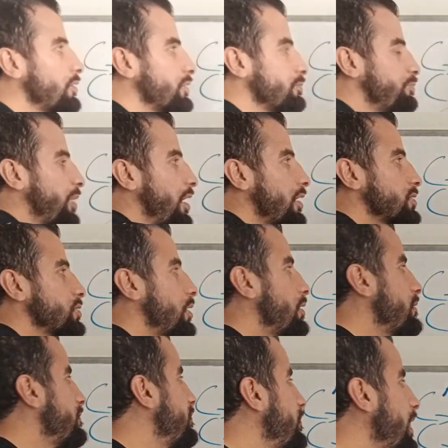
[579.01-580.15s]
in parts
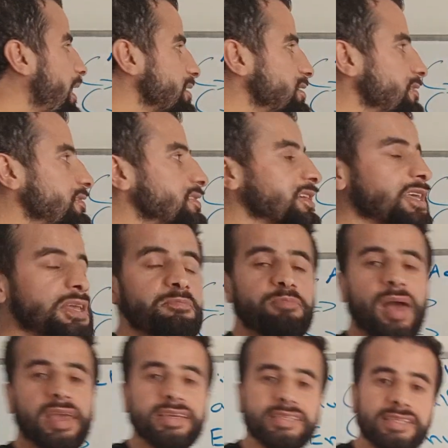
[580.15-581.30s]
of
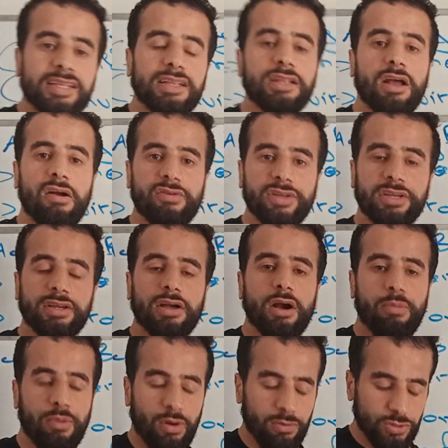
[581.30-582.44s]
activity-based learning
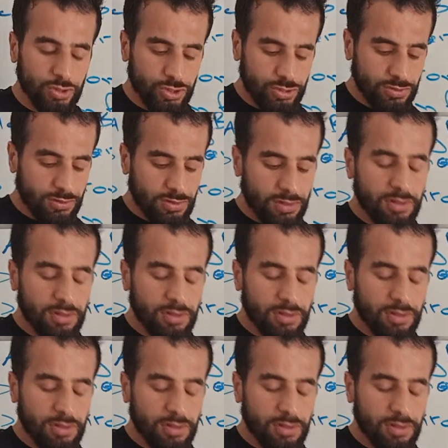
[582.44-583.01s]
approach.